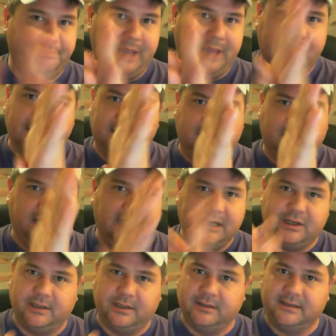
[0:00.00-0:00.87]

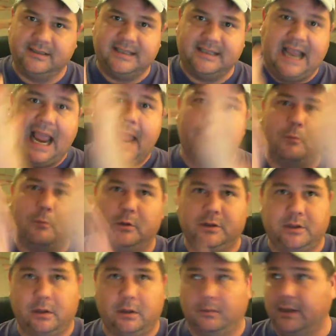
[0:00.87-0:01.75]
insulation
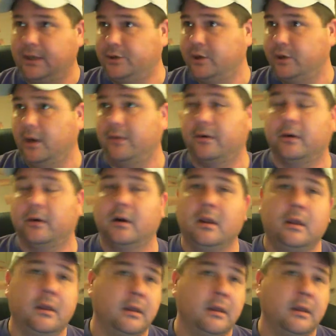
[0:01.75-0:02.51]
sandwiched on each other.